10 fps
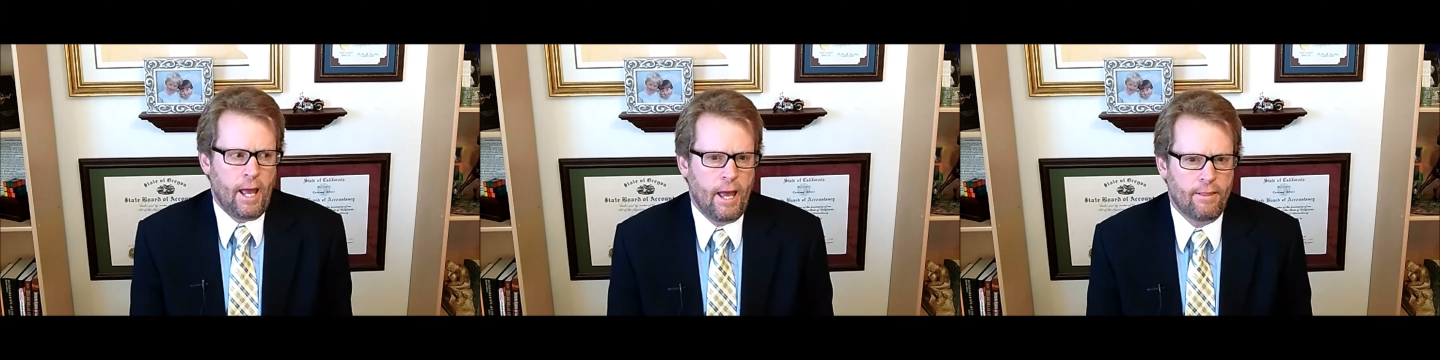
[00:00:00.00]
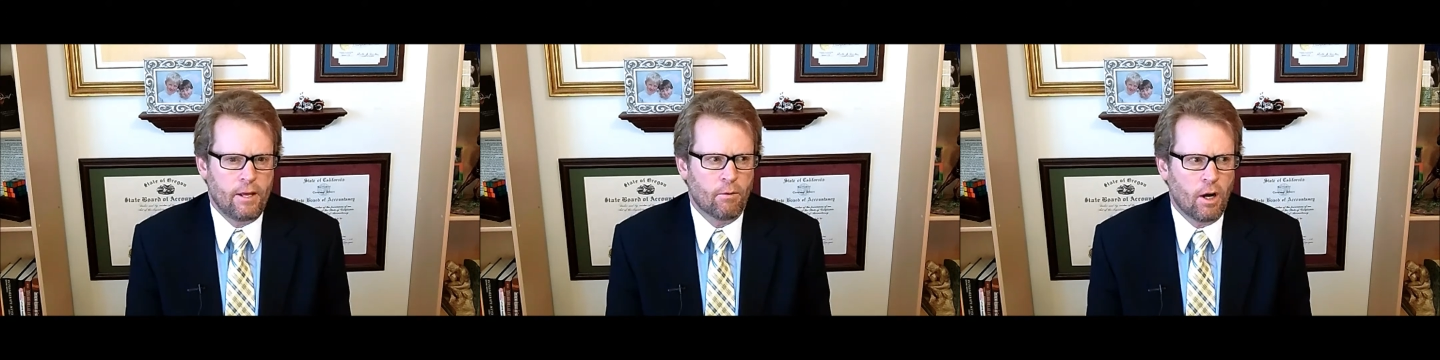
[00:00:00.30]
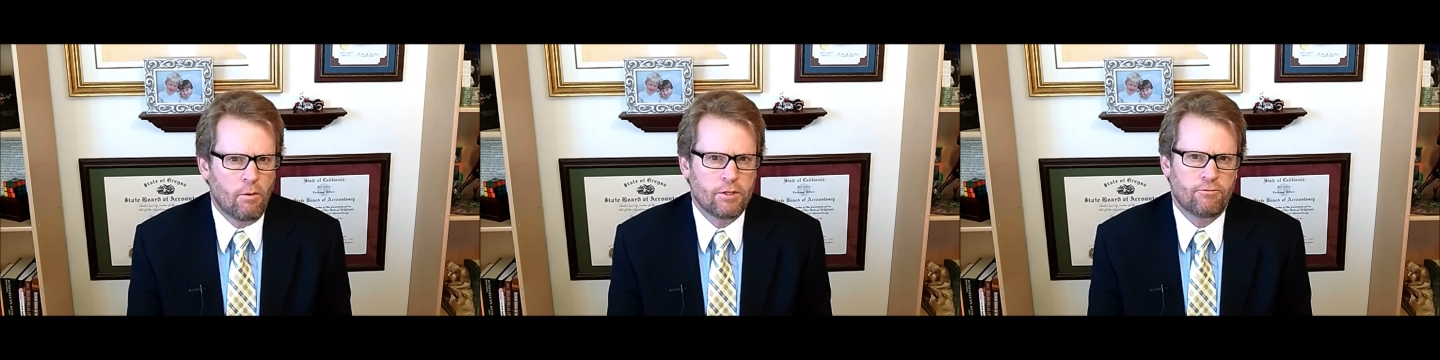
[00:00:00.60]
And they
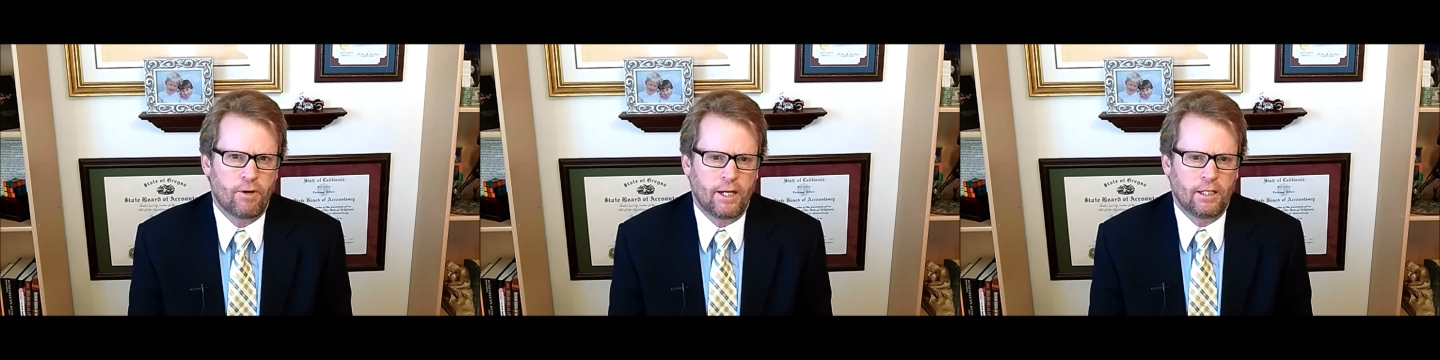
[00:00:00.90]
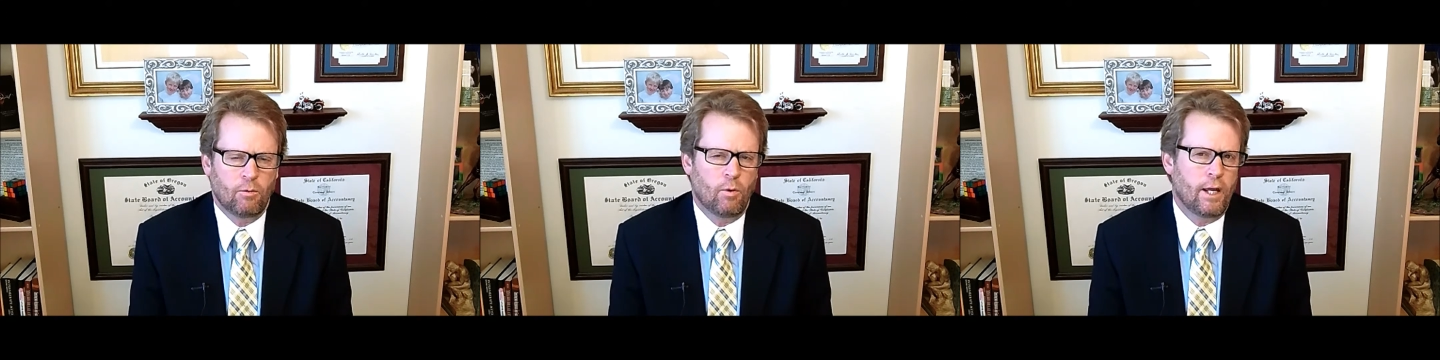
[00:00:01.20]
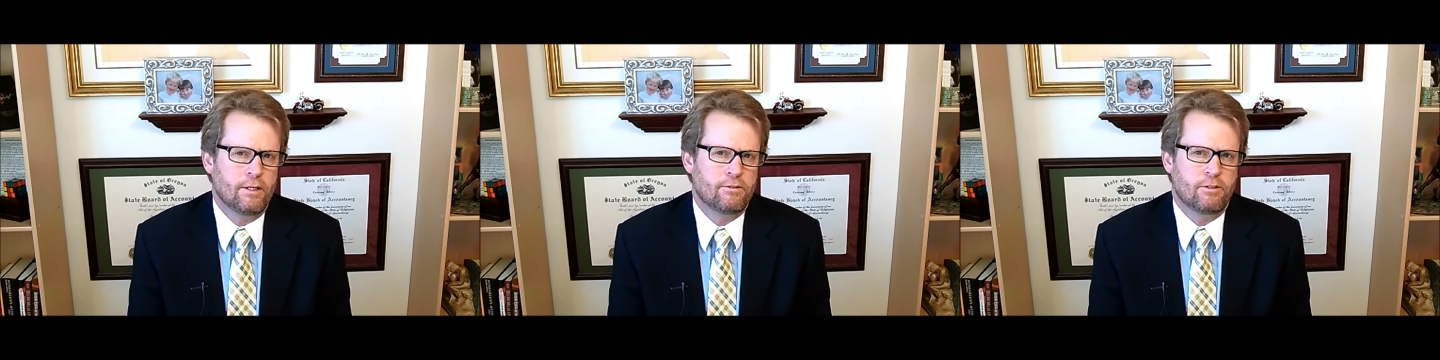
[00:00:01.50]
were always finding
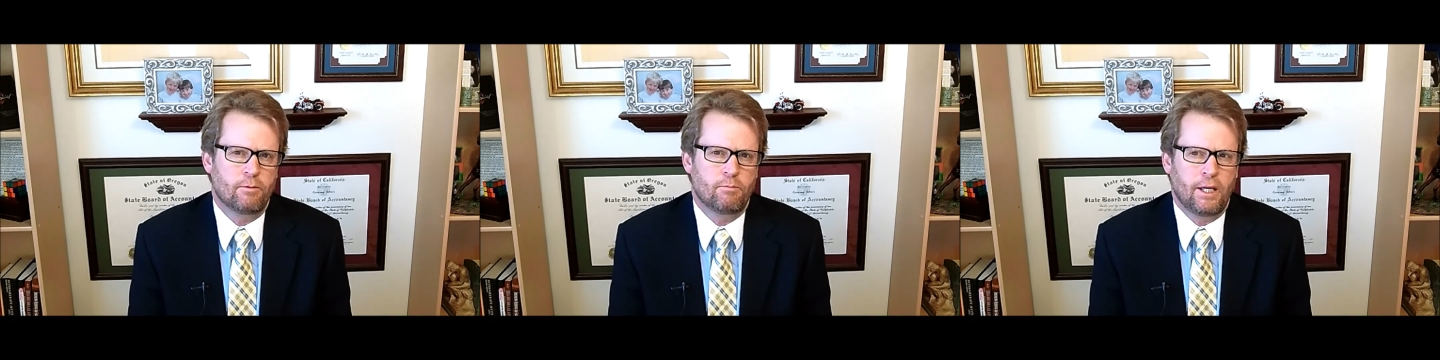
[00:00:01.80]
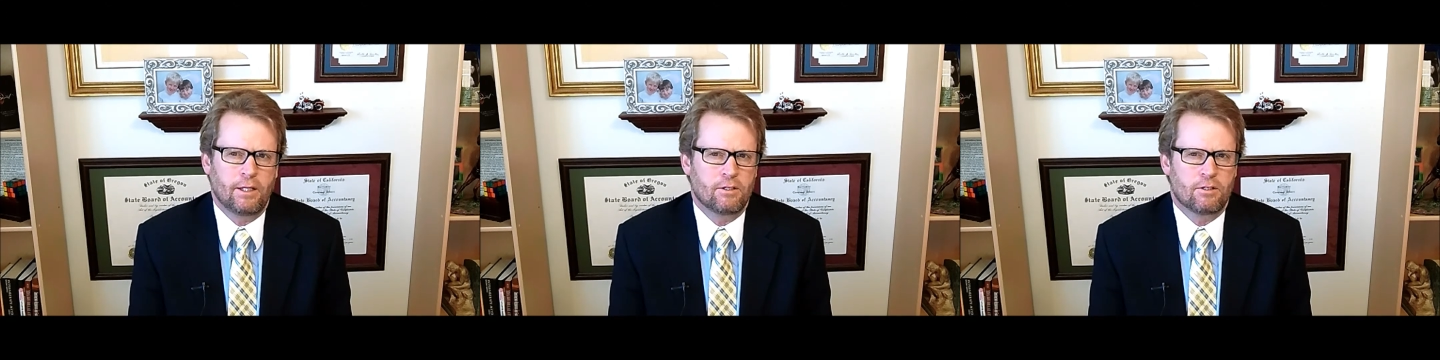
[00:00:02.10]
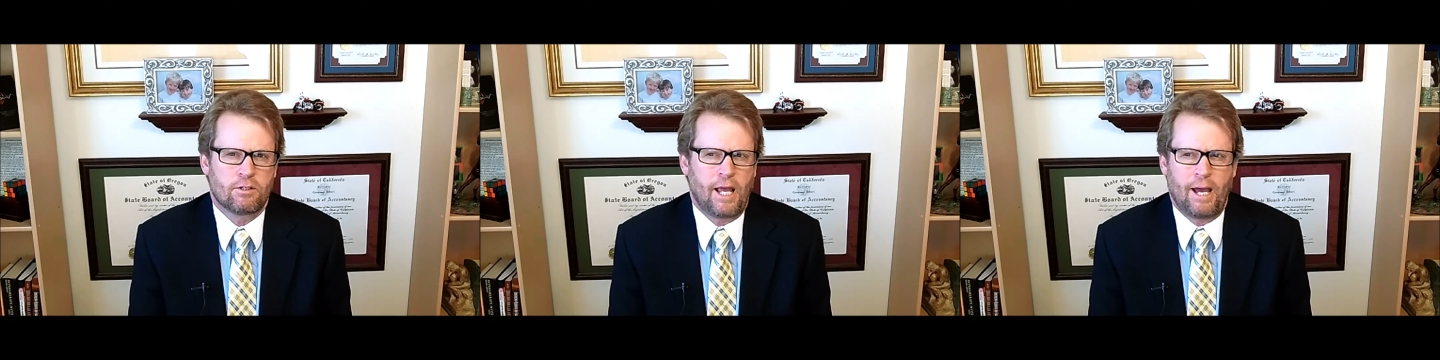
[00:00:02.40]
ways to make it
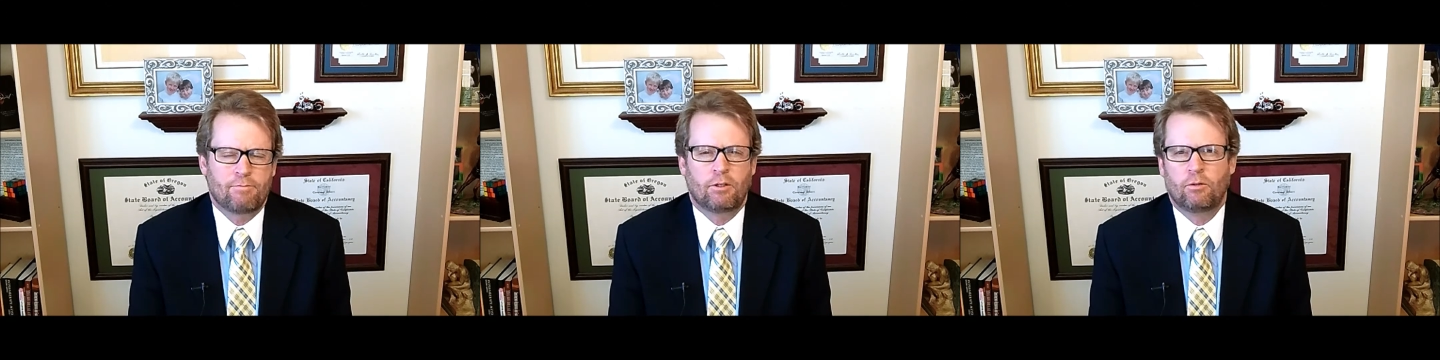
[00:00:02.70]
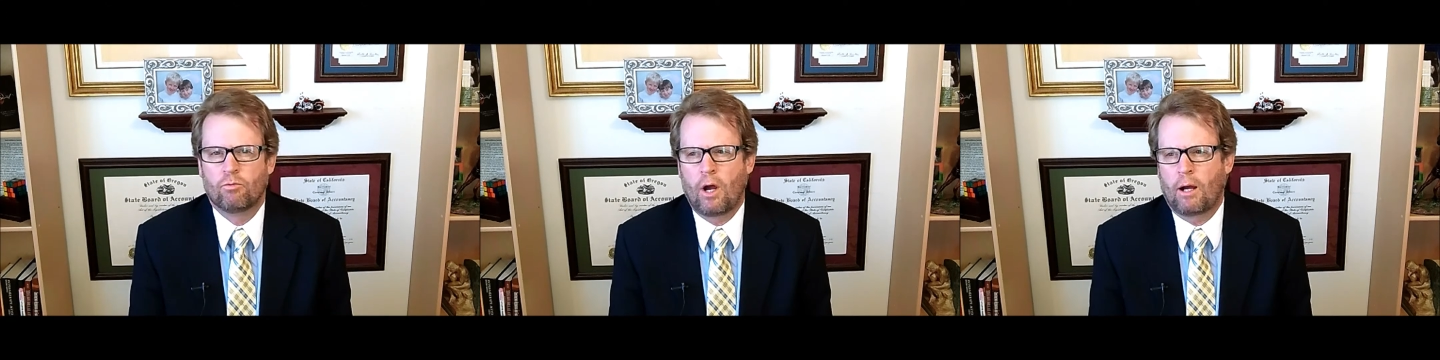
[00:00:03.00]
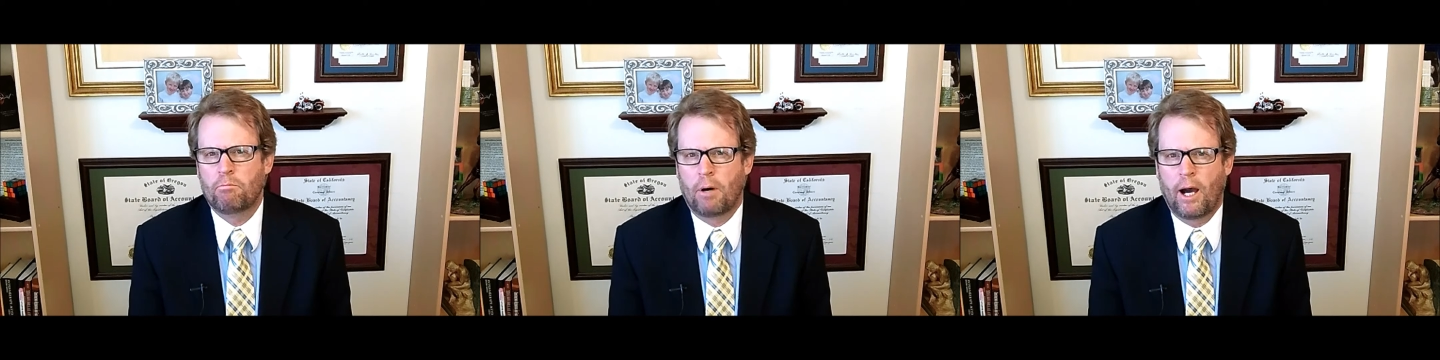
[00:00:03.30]
just absolute
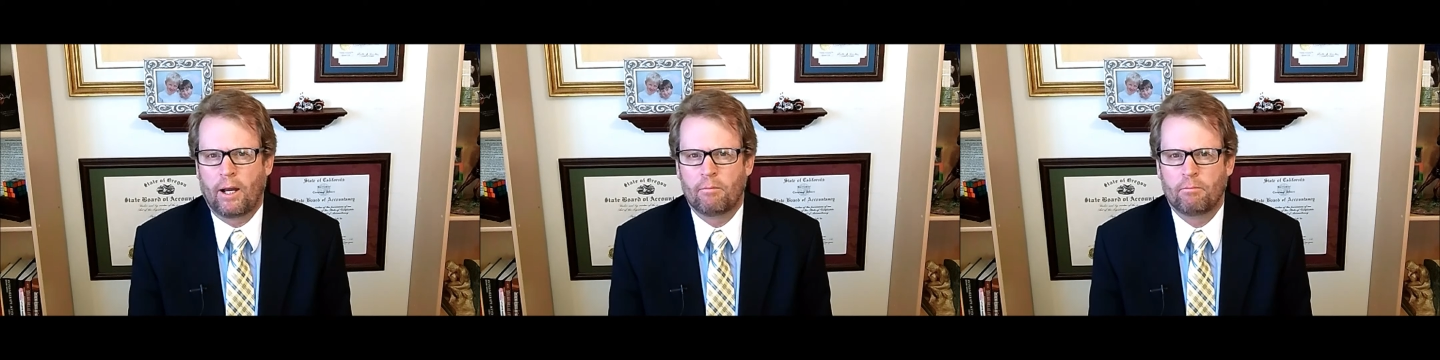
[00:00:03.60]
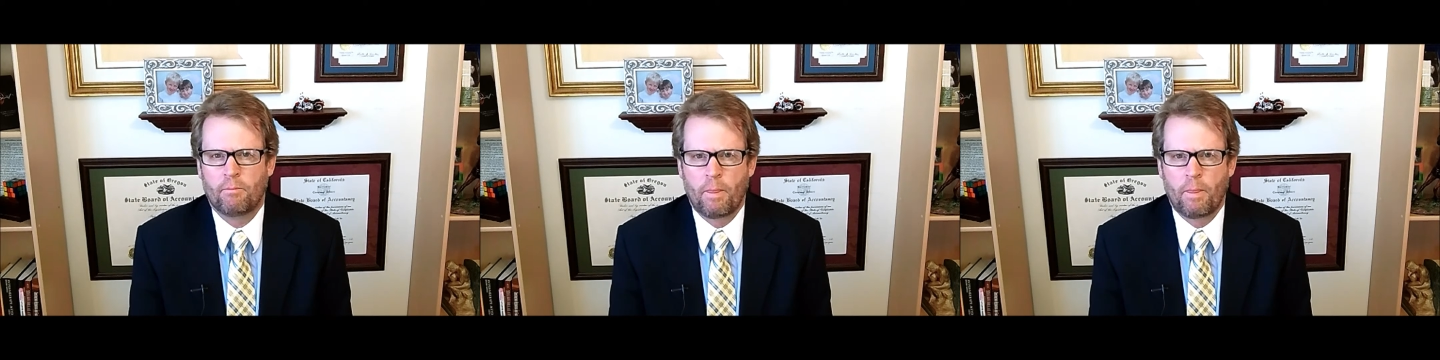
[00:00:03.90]
rock bottom.